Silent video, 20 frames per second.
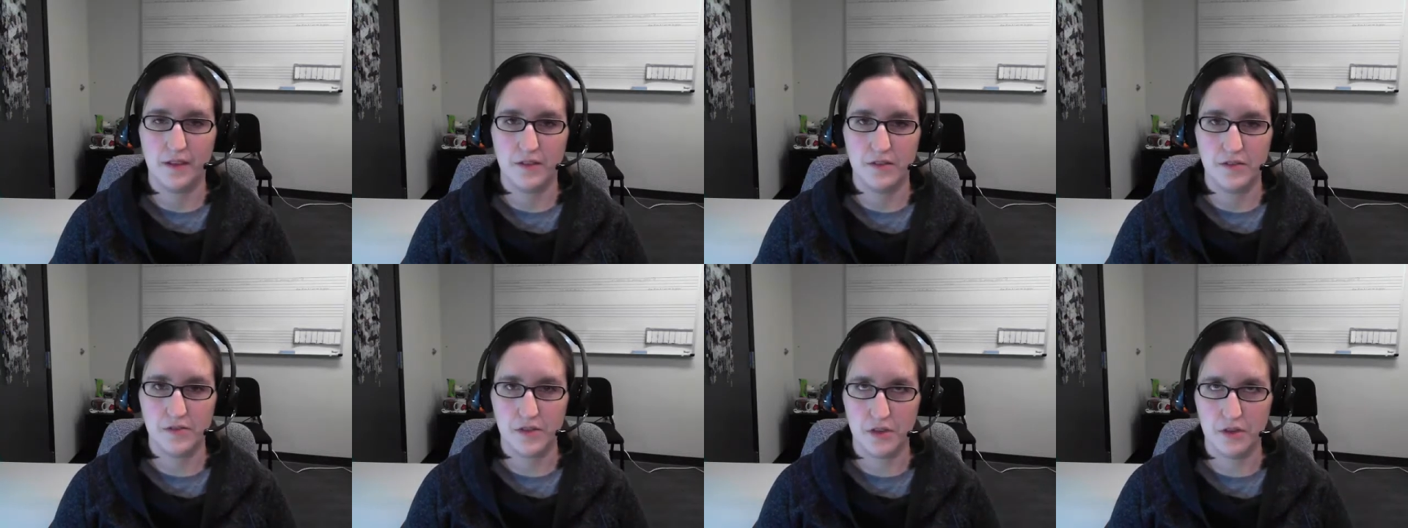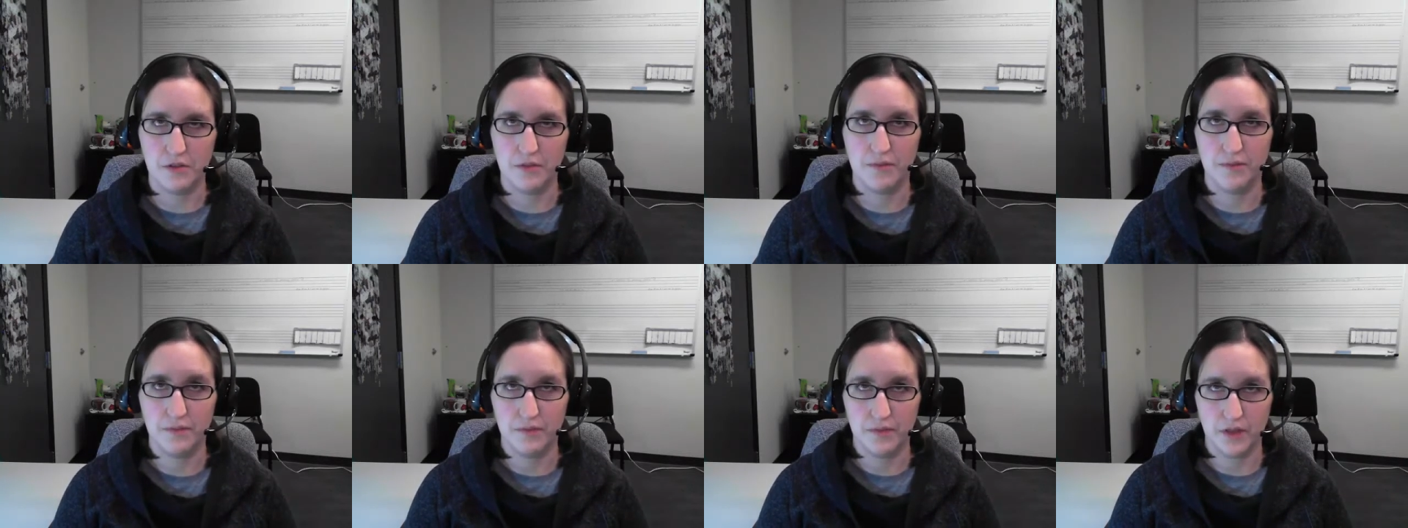So
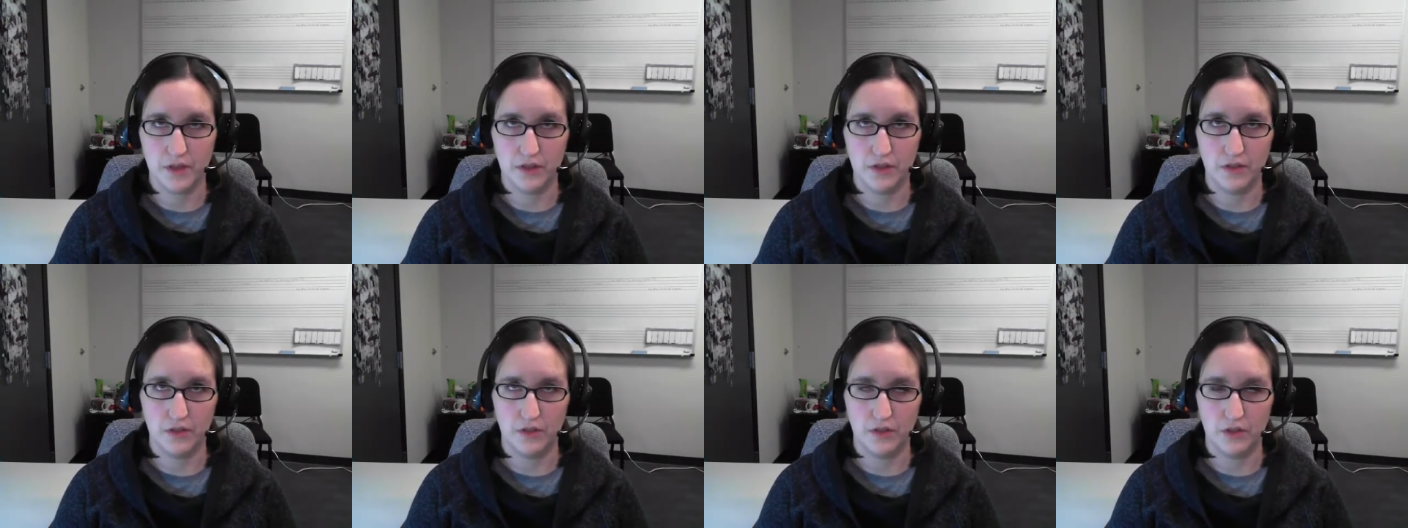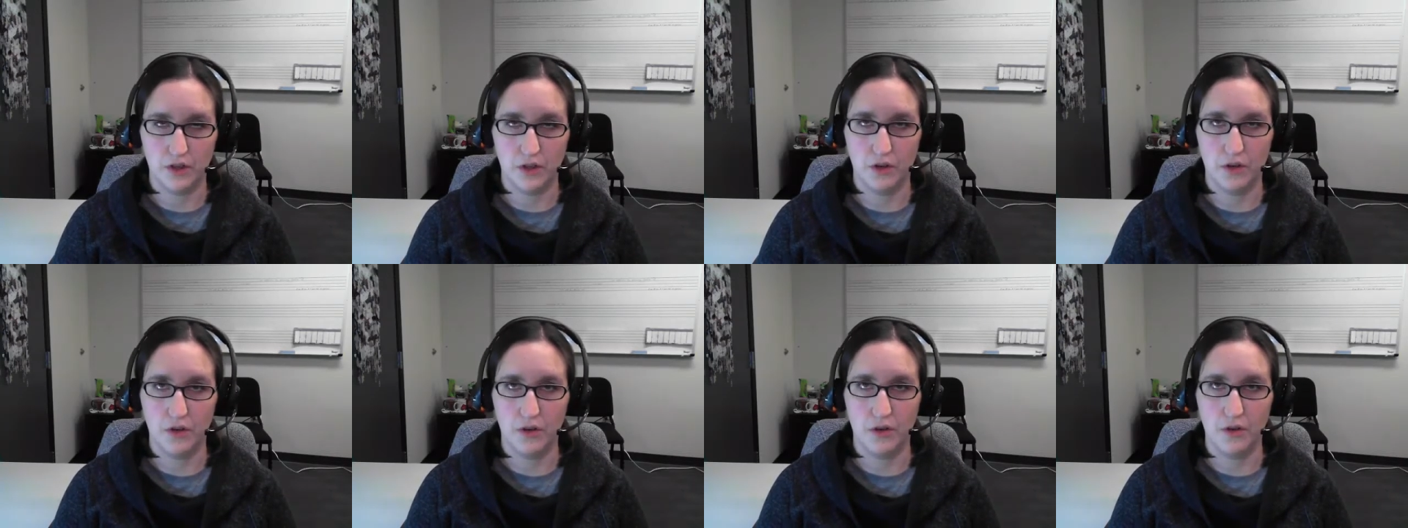
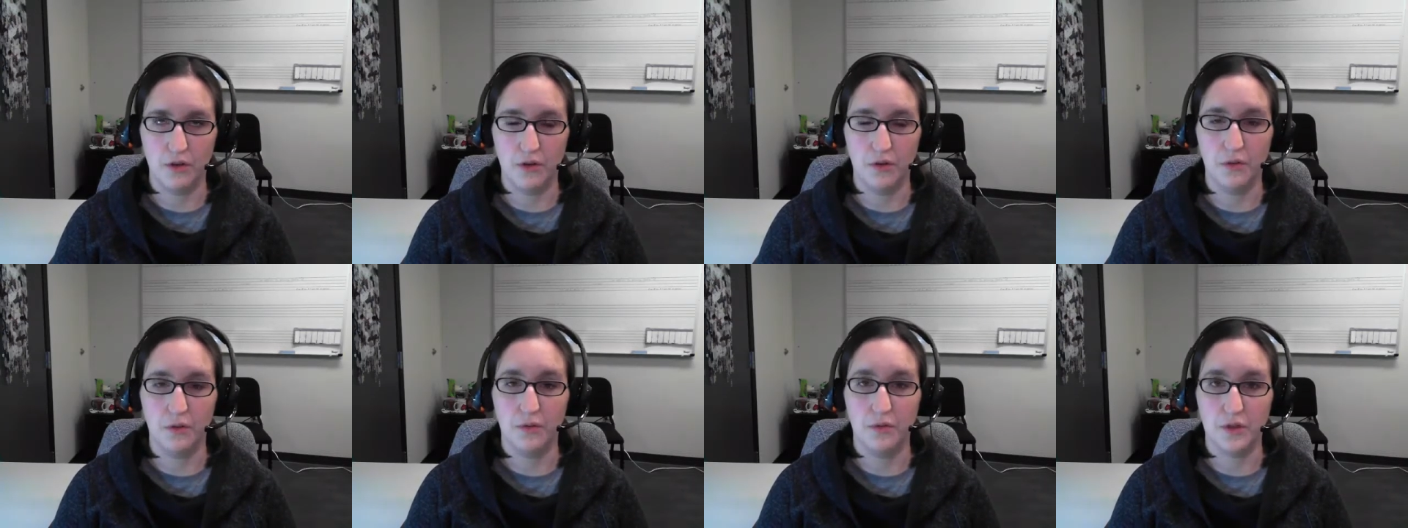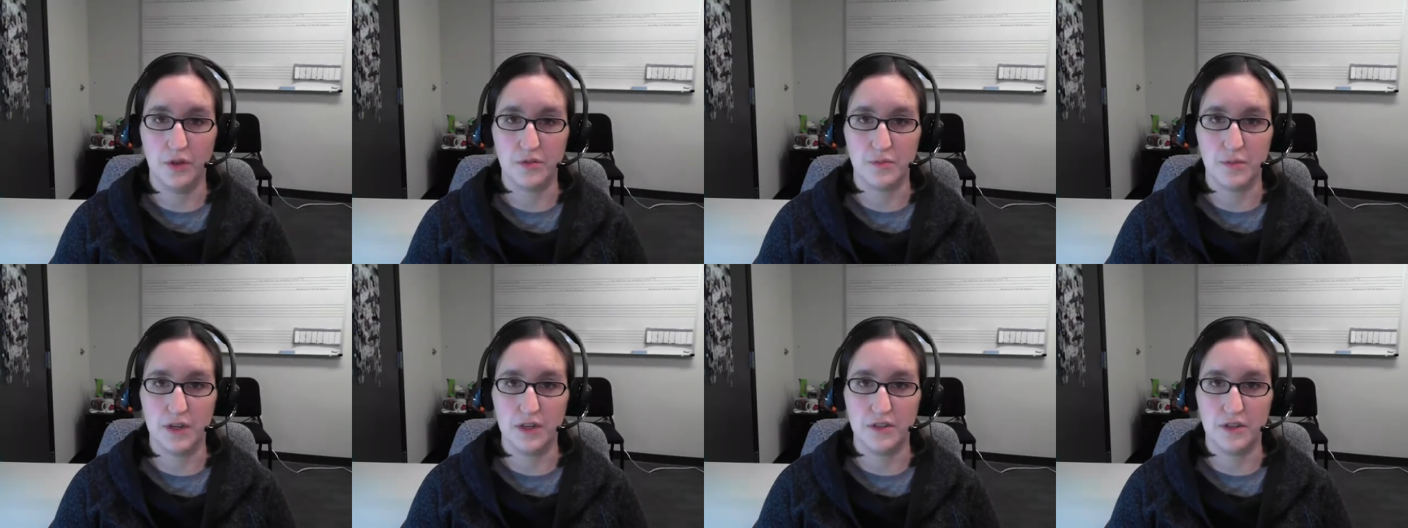do,
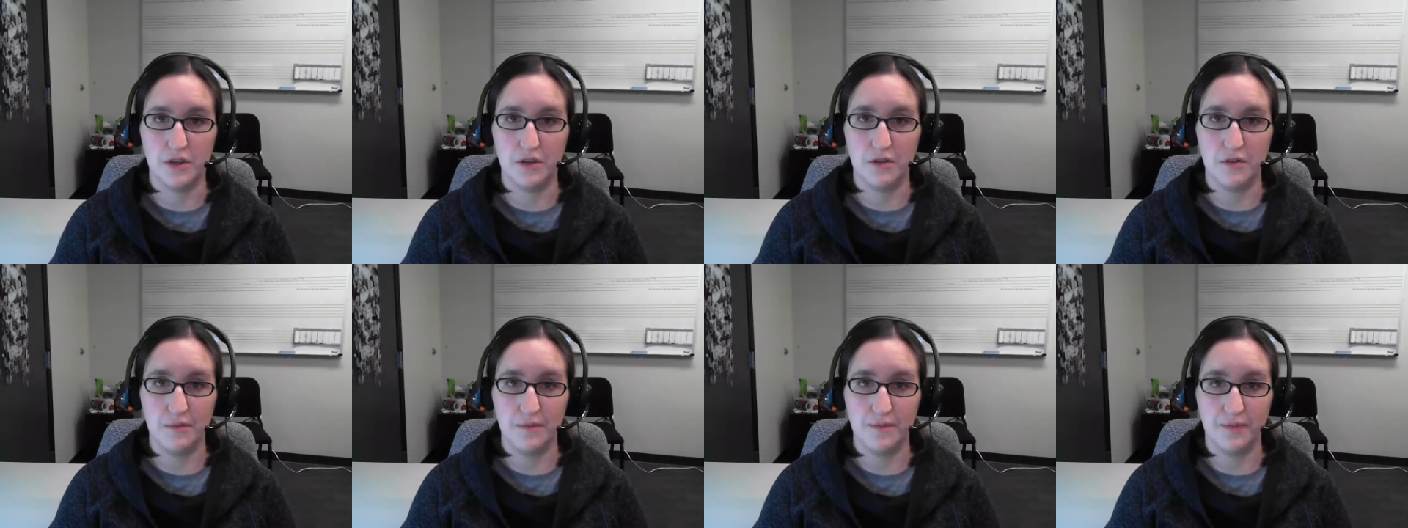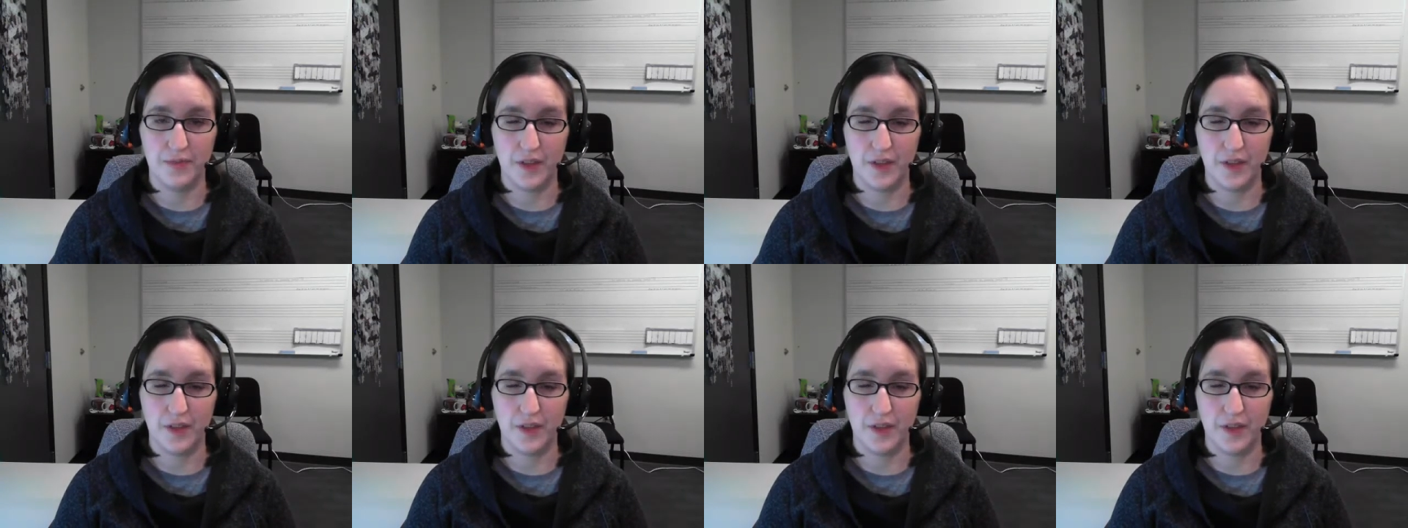there's my do.